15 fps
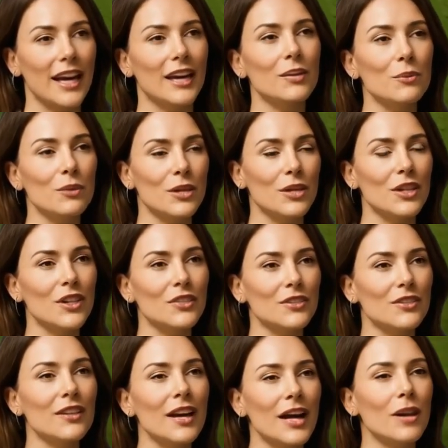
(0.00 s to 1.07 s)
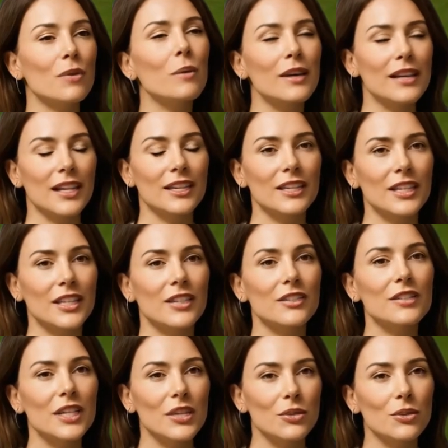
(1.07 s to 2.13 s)
But there's still one more key to
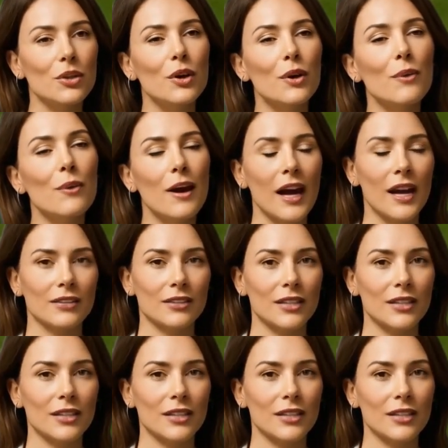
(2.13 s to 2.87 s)
lasting results,